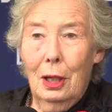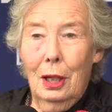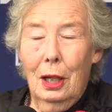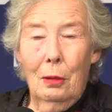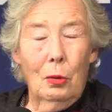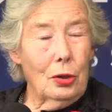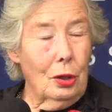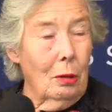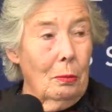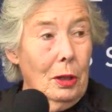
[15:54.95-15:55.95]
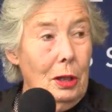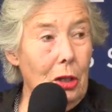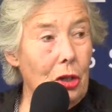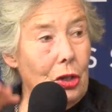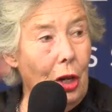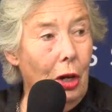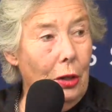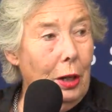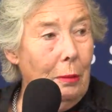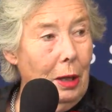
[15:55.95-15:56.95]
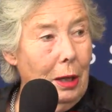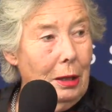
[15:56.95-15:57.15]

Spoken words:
It wasn't completely starred up like,